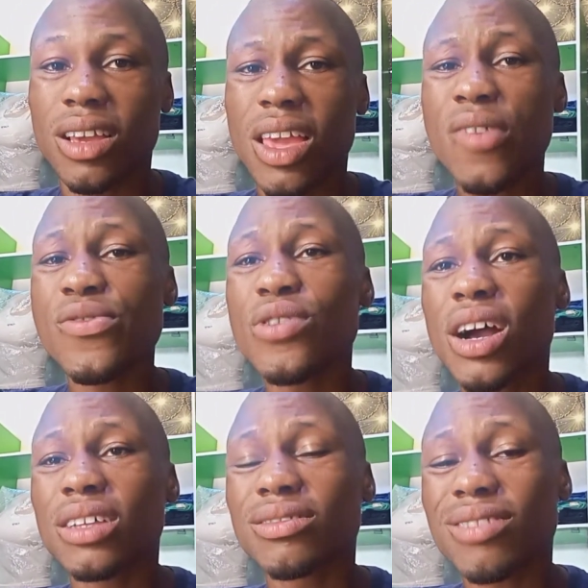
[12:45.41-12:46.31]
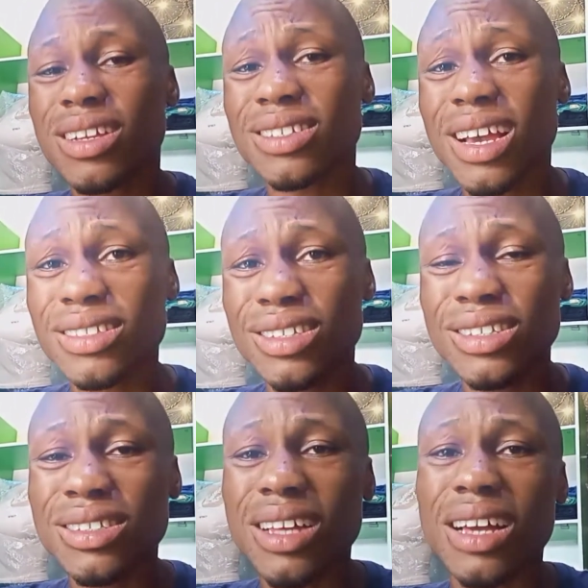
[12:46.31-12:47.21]
If you are
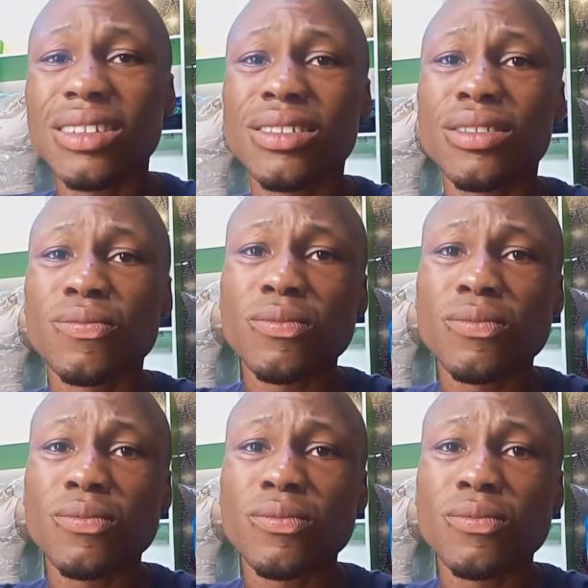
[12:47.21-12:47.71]
transacting and